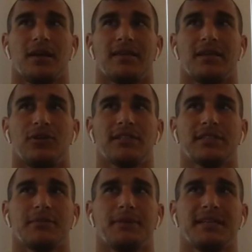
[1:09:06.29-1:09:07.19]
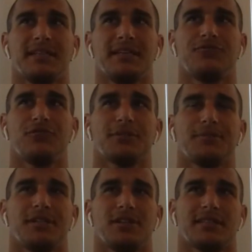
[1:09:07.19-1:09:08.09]
there is a big difference
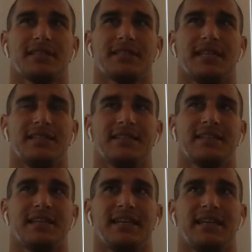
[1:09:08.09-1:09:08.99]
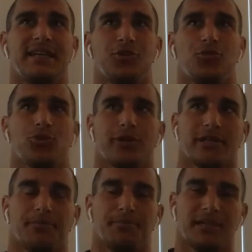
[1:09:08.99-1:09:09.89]
because at the end of the day, here we're
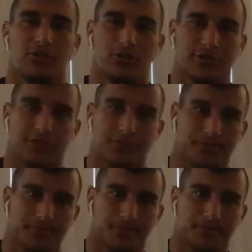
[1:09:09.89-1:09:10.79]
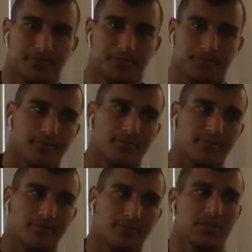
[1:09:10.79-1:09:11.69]
competitors.
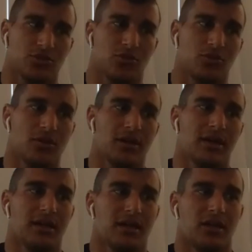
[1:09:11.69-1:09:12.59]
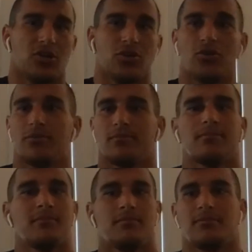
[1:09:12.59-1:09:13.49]
Okay. So, you
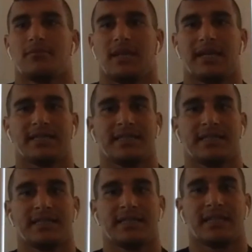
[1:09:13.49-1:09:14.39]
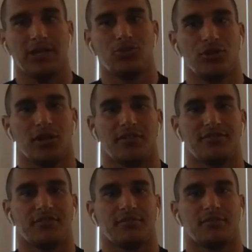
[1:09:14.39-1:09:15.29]
know, like I said, I really do
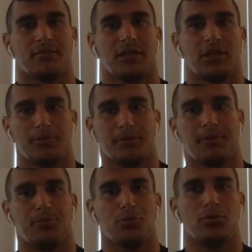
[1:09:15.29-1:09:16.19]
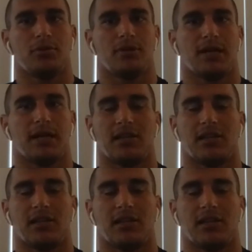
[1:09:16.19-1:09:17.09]
love helping people. I
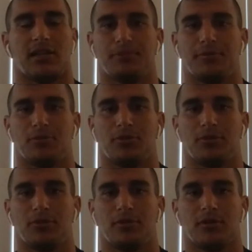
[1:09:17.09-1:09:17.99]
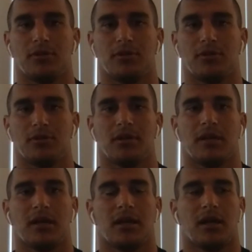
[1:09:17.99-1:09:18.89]
love teaching people.
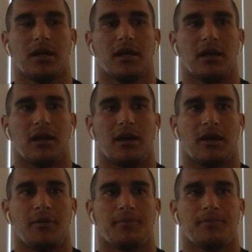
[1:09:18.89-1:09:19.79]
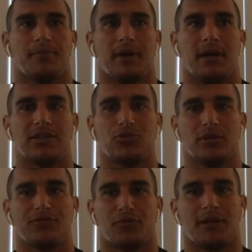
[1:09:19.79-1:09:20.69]
I
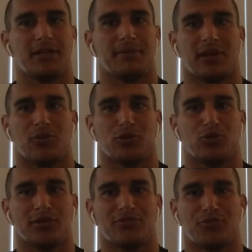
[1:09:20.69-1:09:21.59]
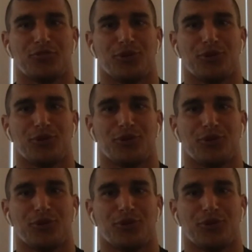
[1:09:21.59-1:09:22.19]
do it for money, but I would do it for free.